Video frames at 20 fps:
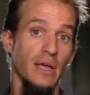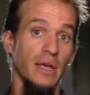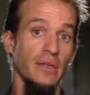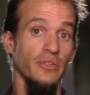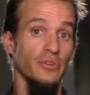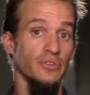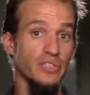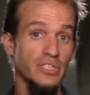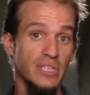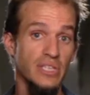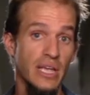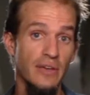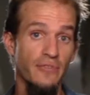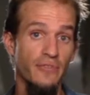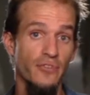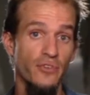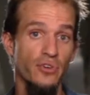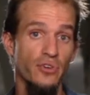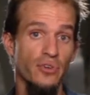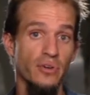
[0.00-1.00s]
They're
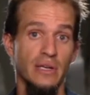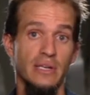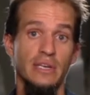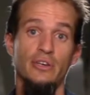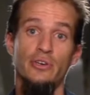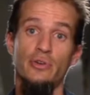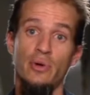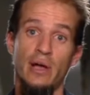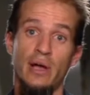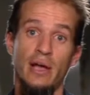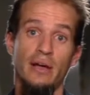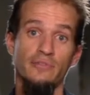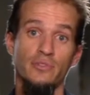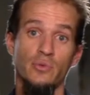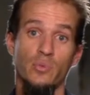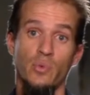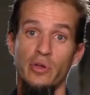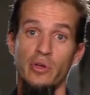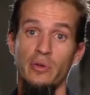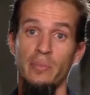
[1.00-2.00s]
safer, and you don't have to
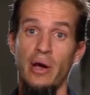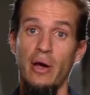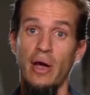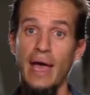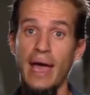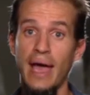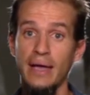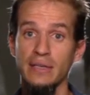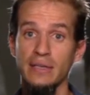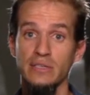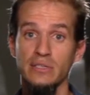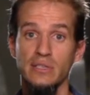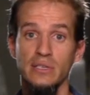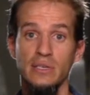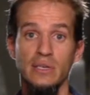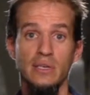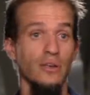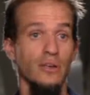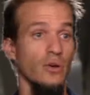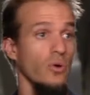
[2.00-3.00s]
worry about
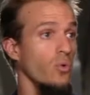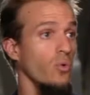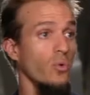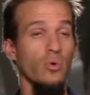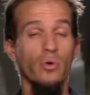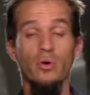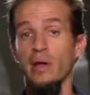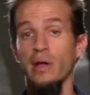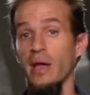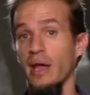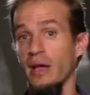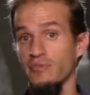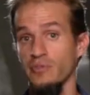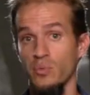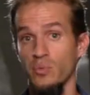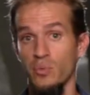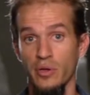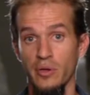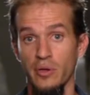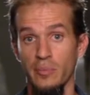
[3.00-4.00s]
acid or have to
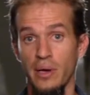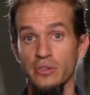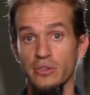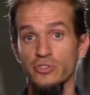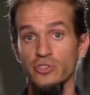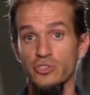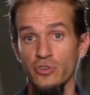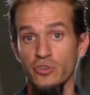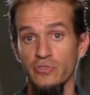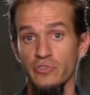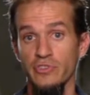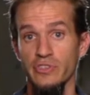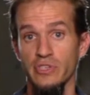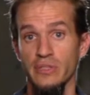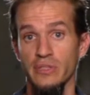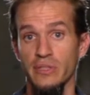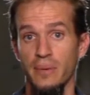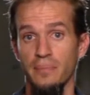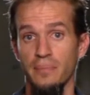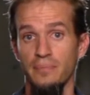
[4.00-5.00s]
worry about servicing
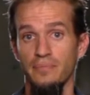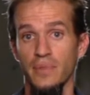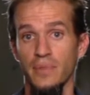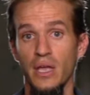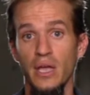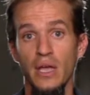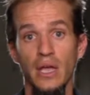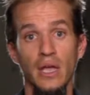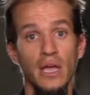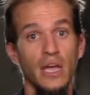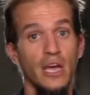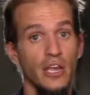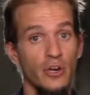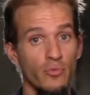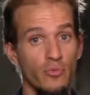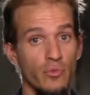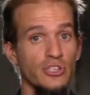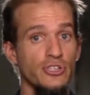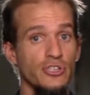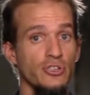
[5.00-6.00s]
them. An
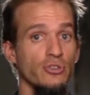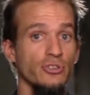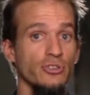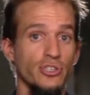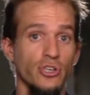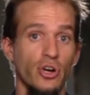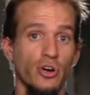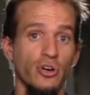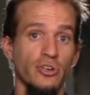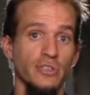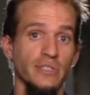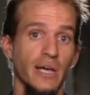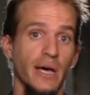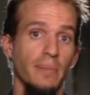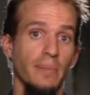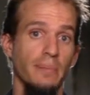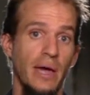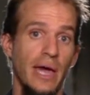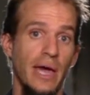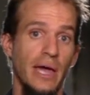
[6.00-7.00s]
original tar
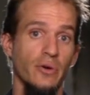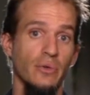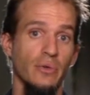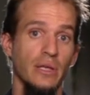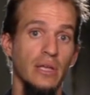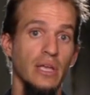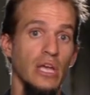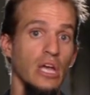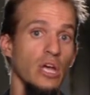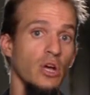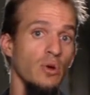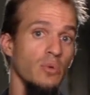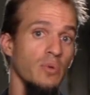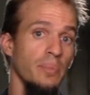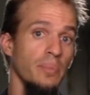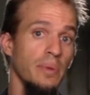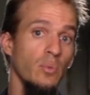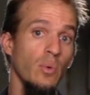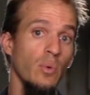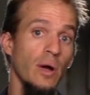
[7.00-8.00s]
top battery would
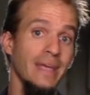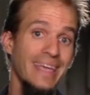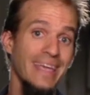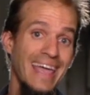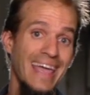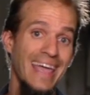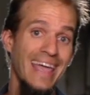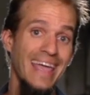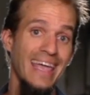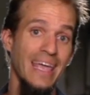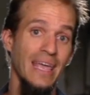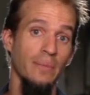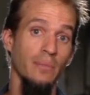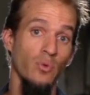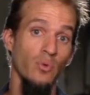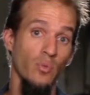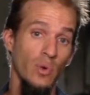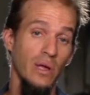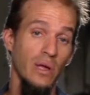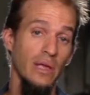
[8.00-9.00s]
be what came
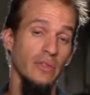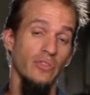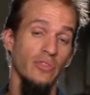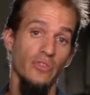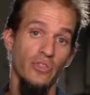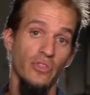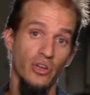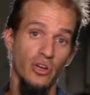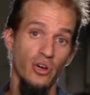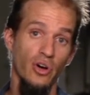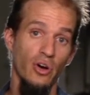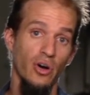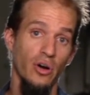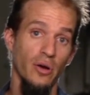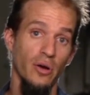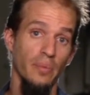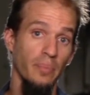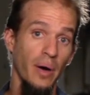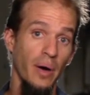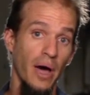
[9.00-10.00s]
with the
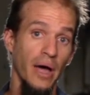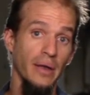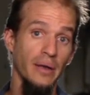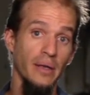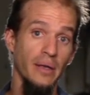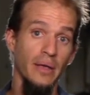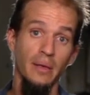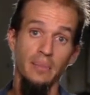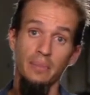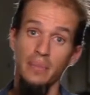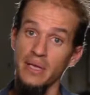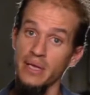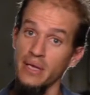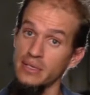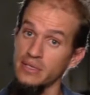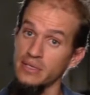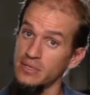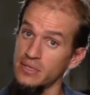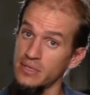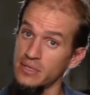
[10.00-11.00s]
car, but
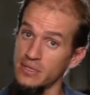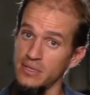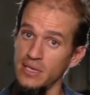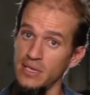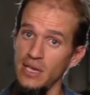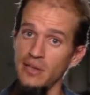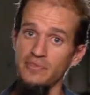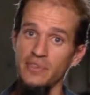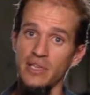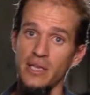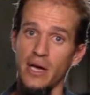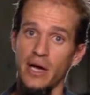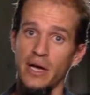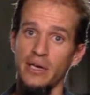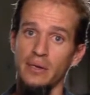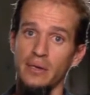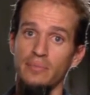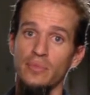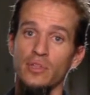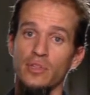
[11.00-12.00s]
because it's a safety
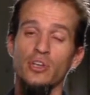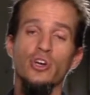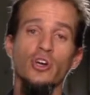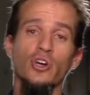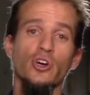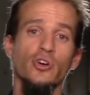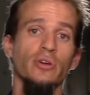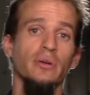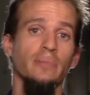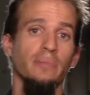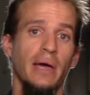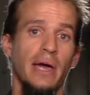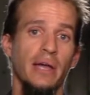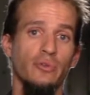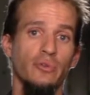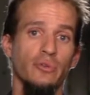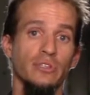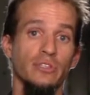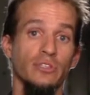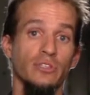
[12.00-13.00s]
item, current
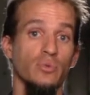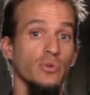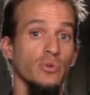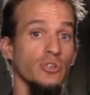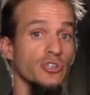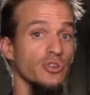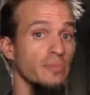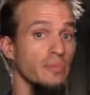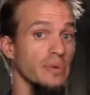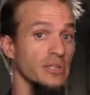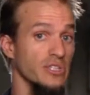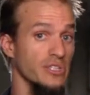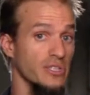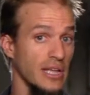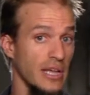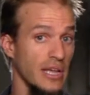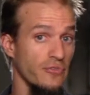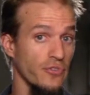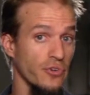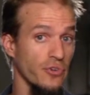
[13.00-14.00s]
batteries, which are much
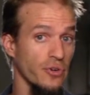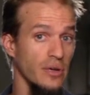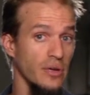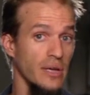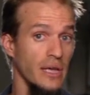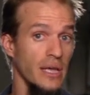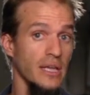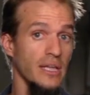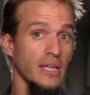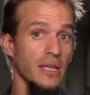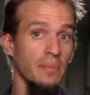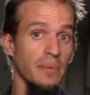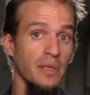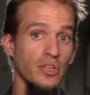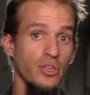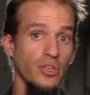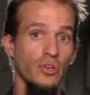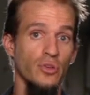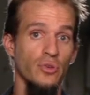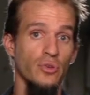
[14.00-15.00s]
safer, can be
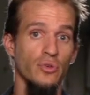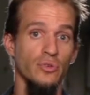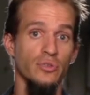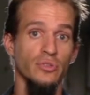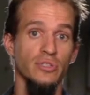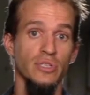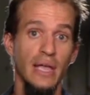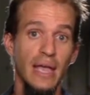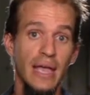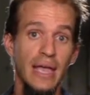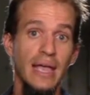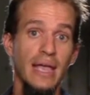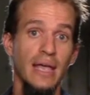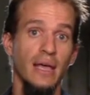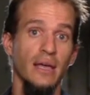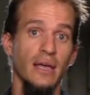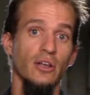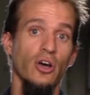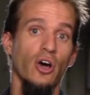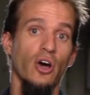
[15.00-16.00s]
used
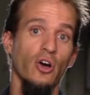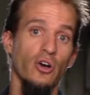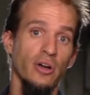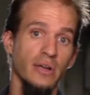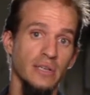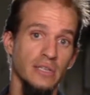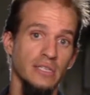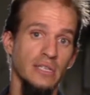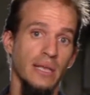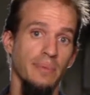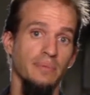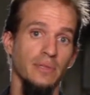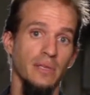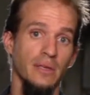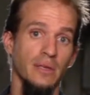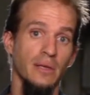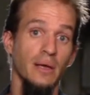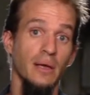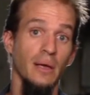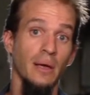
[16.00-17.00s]
and are
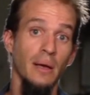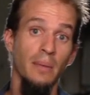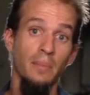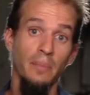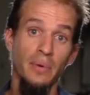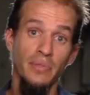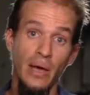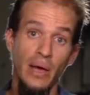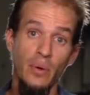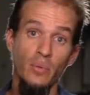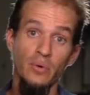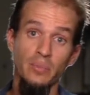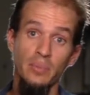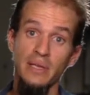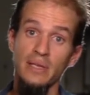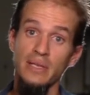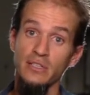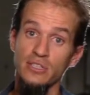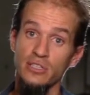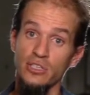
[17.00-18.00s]
accepted, but that would be
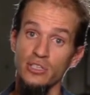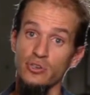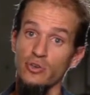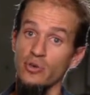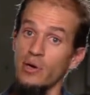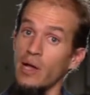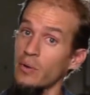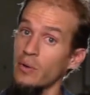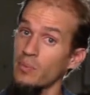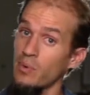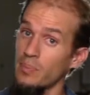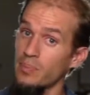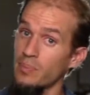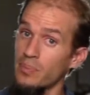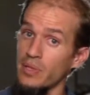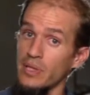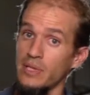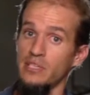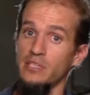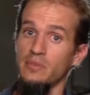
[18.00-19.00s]
considered a
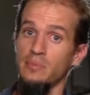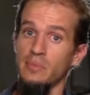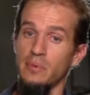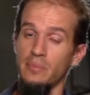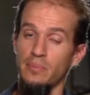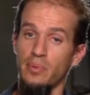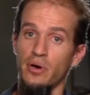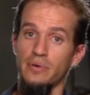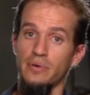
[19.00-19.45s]
replacement part.